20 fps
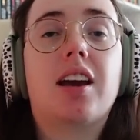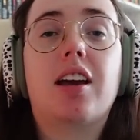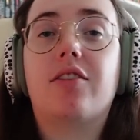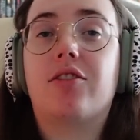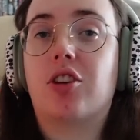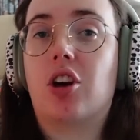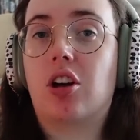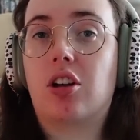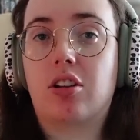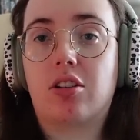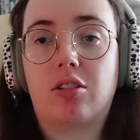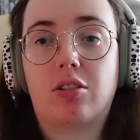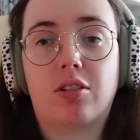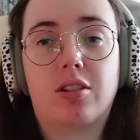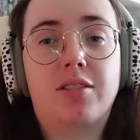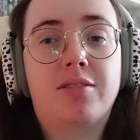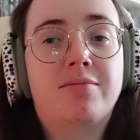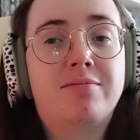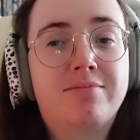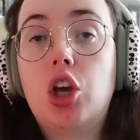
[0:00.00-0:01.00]
If y'all are
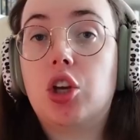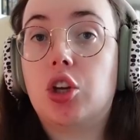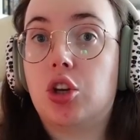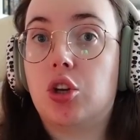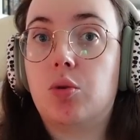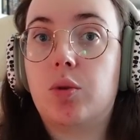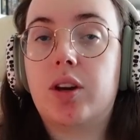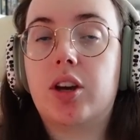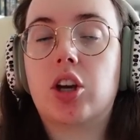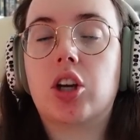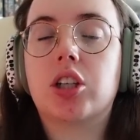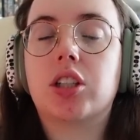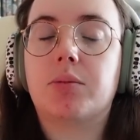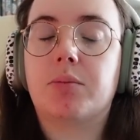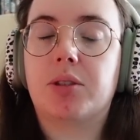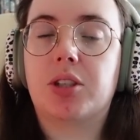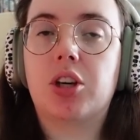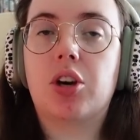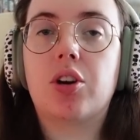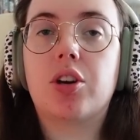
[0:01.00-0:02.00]
new here, let
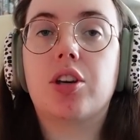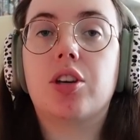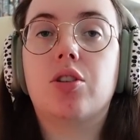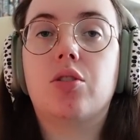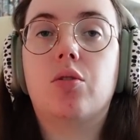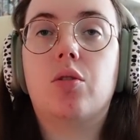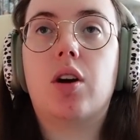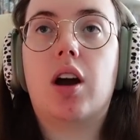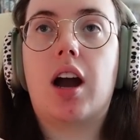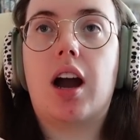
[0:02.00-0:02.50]
me tell you,